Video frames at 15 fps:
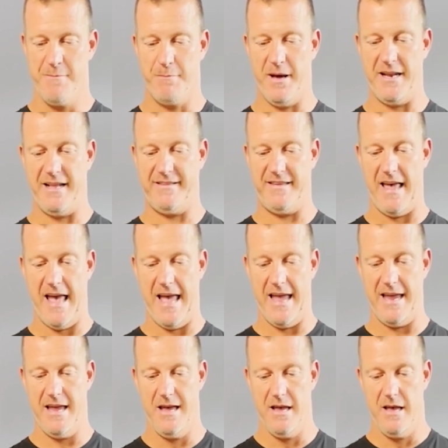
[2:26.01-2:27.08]
but it's
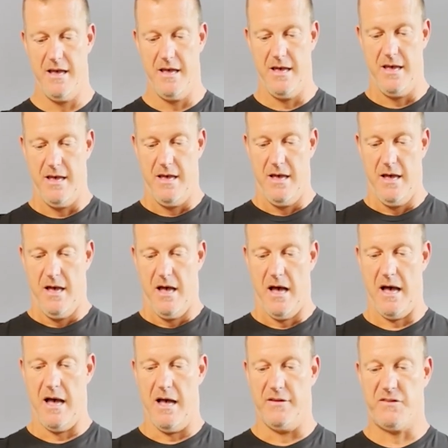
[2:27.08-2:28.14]
a
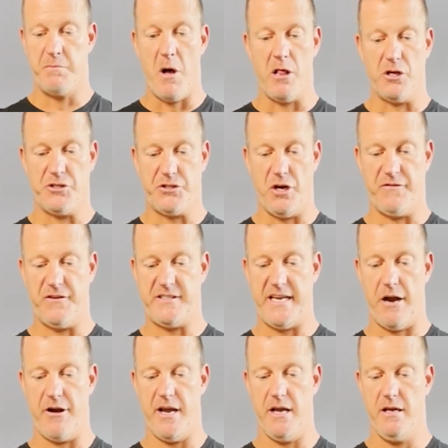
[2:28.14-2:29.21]
smaller surface
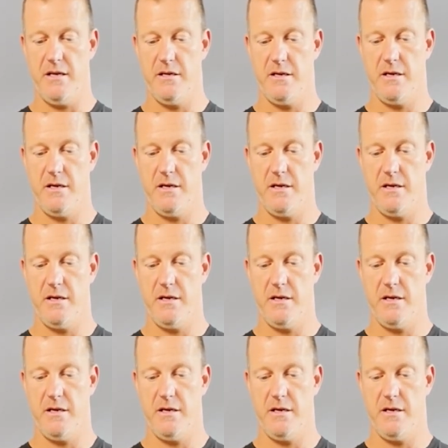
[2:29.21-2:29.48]
area.